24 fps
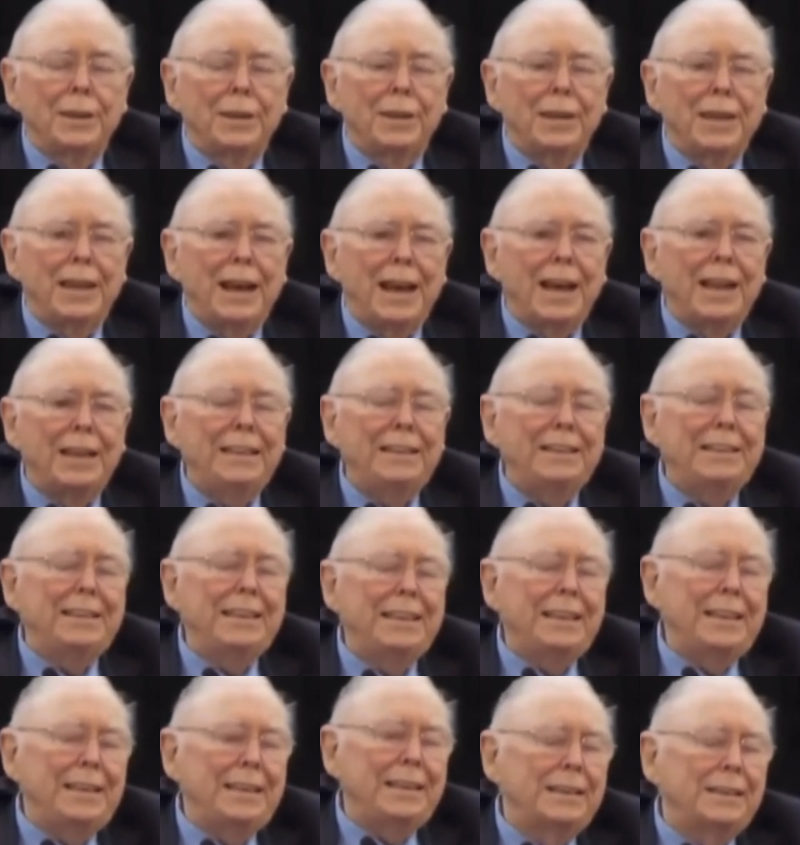The
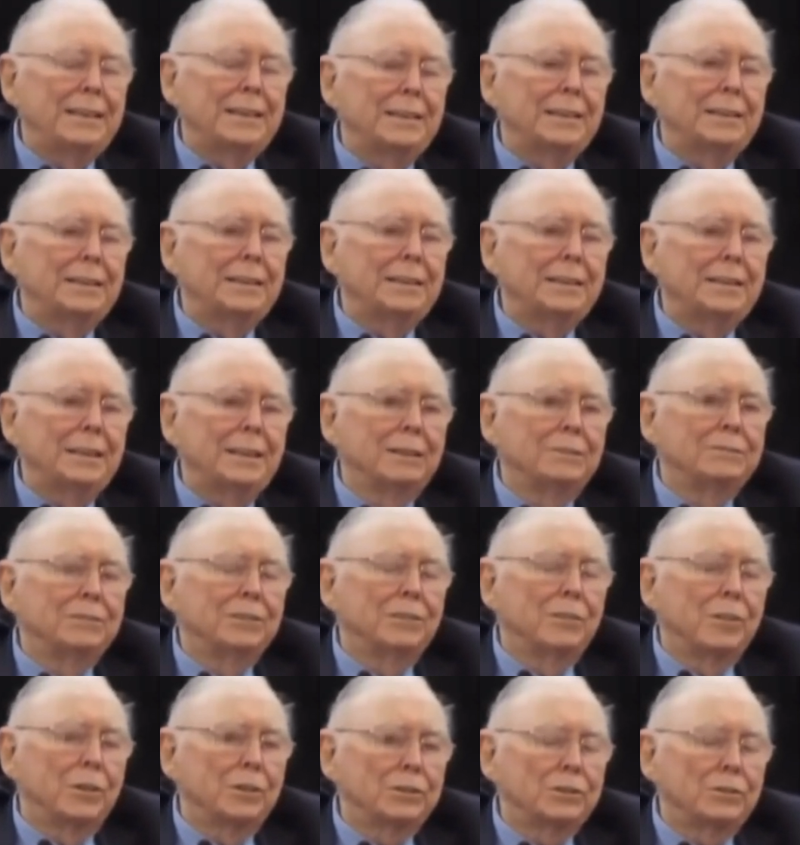idea
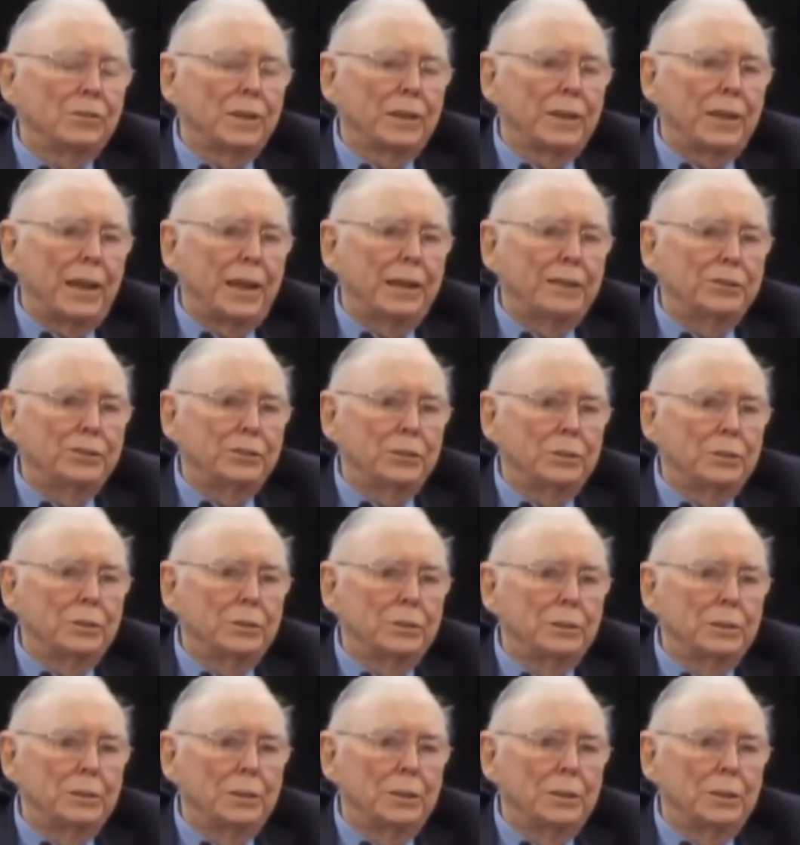of diversification